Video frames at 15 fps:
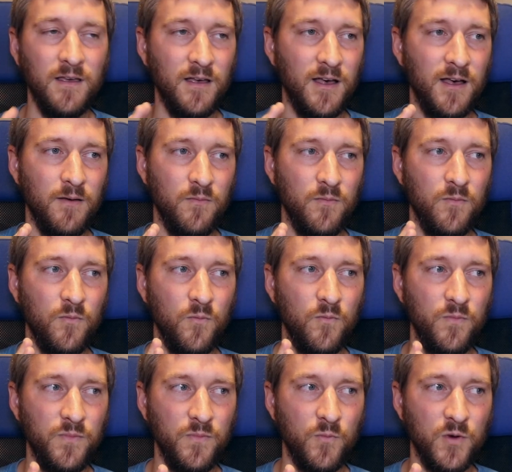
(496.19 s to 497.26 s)

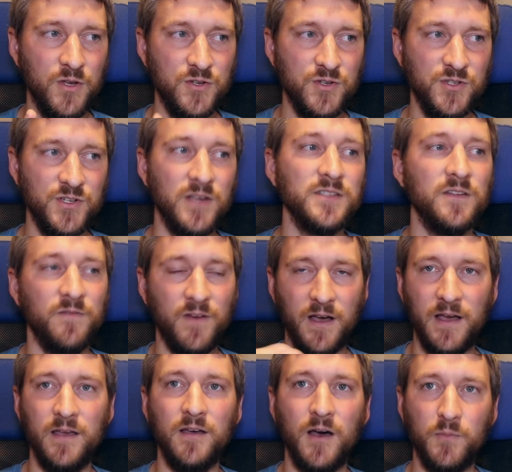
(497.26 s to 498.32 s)
where you should
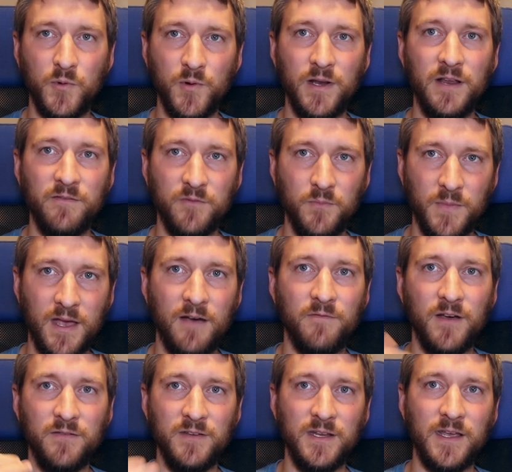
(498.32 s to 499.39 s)
justify upgrading from
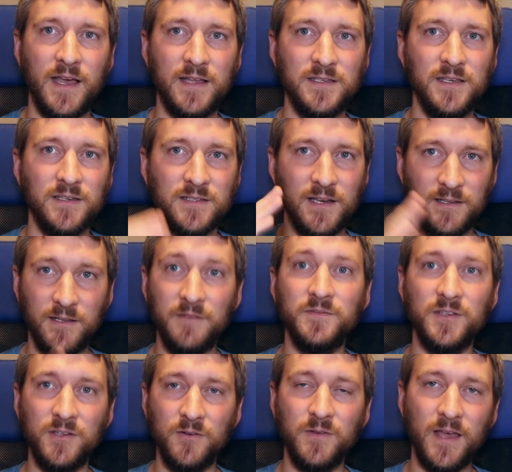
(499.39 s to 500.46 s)
Cat5e to Cat6, I'd love
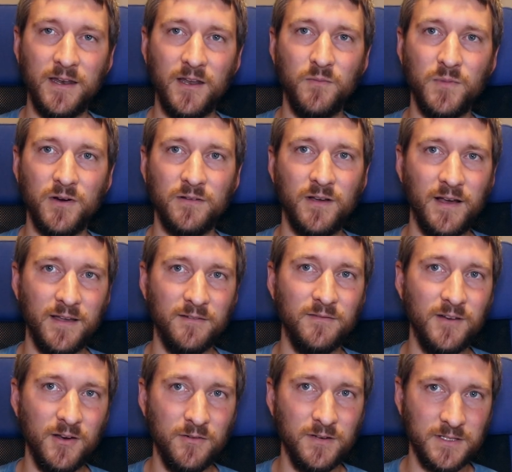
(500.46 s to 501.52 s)
to know that number. I
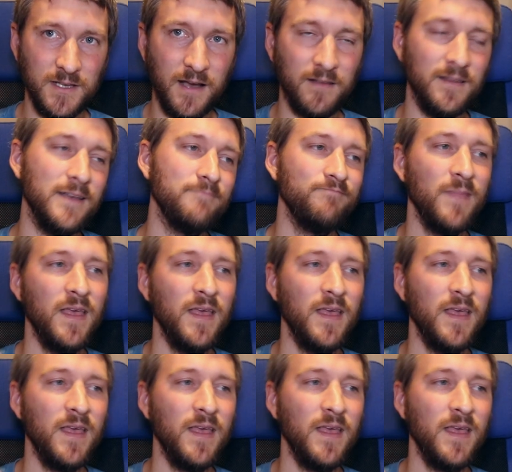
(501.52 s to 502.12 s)
don't know exactly.